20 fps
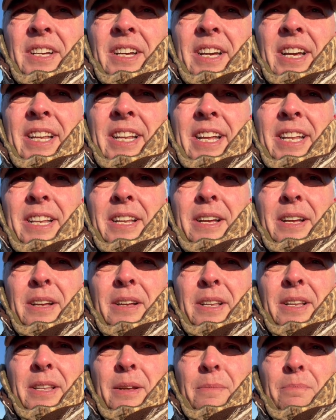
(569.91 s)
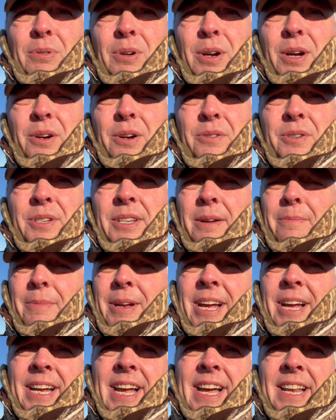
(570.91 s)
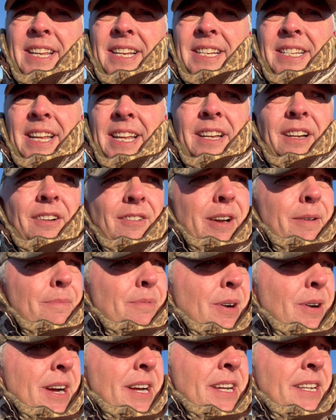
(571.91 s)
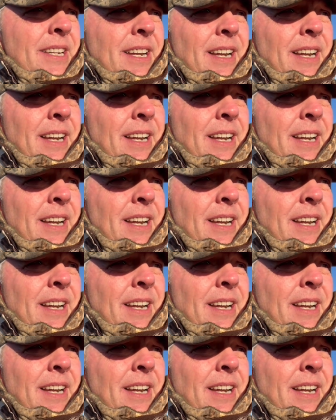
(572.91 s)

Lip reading: And then the pros, I got these at a great price.